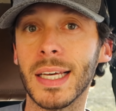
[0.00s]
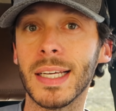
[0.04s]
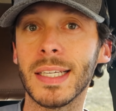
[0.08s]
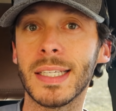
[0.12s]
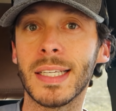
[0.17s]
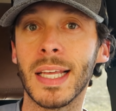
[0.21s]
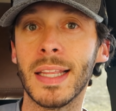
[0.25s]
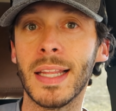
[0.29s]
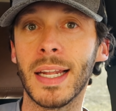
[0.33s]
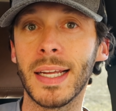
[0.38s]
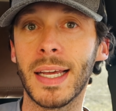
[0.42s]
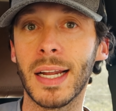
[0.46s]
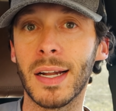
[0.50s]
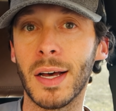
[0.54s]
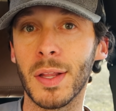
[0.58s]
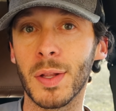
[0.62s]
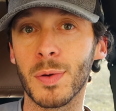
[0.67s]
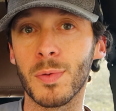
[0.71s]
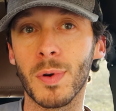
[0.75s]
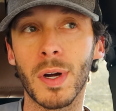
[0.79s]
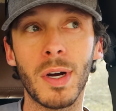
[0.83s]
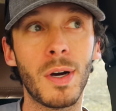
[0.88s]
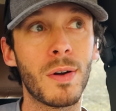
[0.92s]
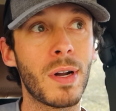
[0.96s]
this and then get on
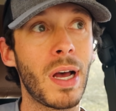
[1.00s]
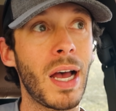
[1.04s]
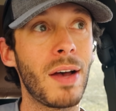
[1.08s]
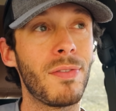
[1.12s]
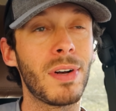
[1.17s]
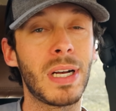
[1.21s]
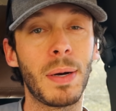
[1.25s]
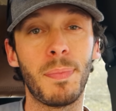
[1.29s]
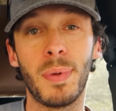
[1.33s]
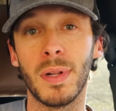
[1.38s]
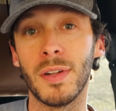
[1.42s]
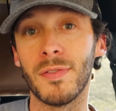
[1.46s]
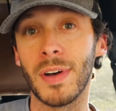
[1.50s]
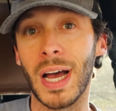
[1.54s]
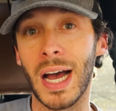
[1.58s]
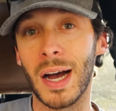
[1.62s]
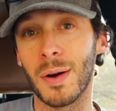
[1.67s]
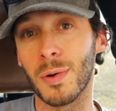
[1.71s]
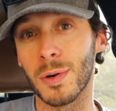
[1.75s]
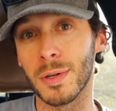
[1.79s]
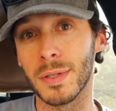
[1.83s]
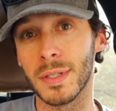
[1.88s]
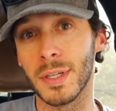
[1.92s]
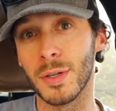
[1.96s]
the road. I have a couple of
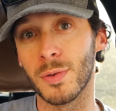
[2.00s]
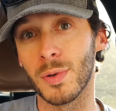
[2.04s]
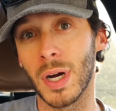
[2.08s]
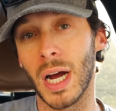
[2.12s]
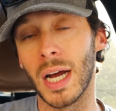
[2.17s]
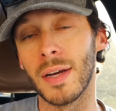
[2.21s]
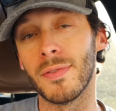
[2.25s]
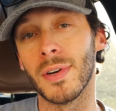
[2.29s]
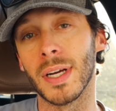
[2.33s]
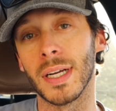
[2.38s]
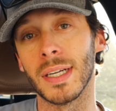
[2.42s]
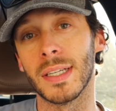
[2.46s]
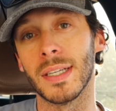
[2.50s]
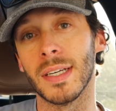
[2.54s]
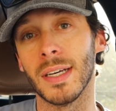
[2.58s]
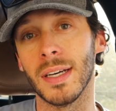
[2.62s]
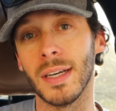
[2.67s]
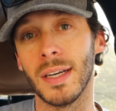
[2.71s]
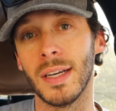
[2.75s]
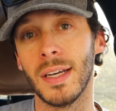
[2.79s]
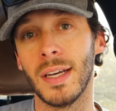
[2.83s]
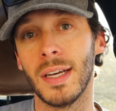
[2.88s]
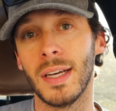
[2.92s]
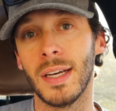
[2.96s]
hours to driving
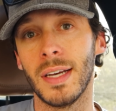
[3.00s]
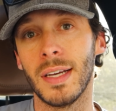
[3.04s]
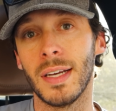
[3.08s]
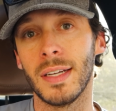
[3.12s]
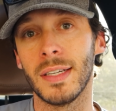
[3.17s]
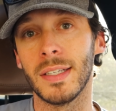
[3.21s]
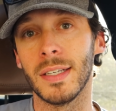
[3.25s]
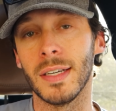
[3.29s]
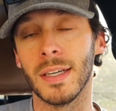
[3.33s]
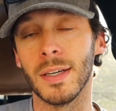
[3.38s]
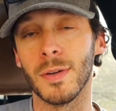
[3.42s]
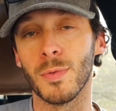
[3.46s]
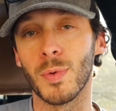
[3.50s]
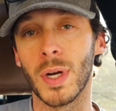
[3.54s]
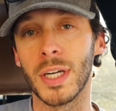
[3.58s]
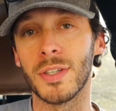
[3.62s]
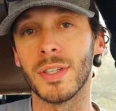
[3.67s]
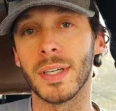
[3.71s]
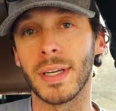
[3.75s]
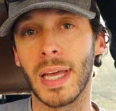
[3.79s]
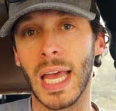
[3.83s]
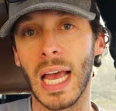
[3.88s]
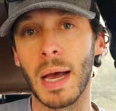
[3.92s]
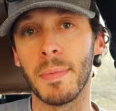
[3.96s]
to to
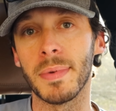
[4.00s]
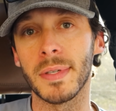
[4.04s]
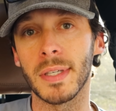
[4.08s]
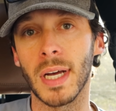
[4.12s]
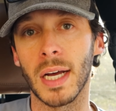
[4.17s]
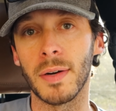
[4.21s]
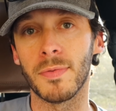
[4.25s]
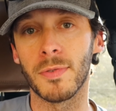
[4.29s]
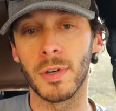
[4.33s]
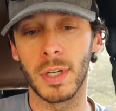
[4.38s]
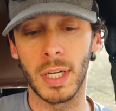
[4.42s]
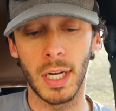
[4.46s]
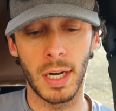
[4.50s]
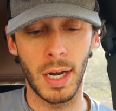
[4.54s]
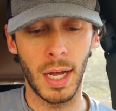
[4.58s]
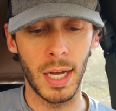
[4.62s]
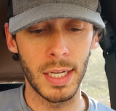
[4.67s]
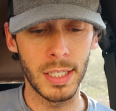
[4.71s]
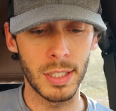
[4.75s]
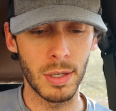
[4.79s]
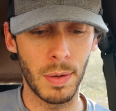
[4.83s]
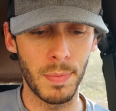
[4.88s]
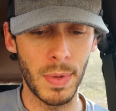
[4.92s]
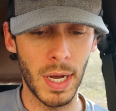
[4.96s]
reach a campsite for
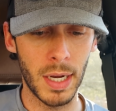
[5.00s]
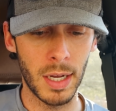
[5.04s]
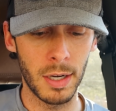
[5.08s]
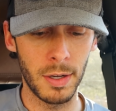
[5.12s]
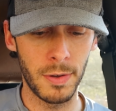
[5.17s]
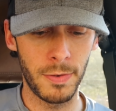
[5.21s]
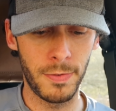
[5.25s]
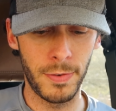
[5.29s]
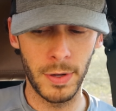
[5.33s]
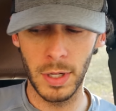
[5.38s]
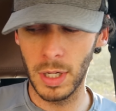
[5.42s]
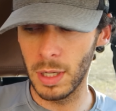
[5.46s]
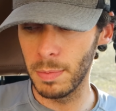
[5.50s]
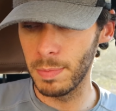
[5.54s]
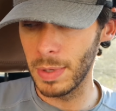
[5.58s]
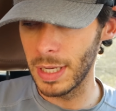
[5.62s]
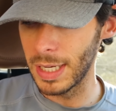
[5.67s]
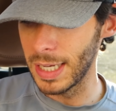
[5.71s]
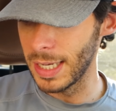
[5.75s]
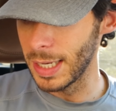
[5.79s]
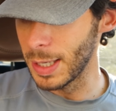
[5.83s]
tonight, so I'm not going to film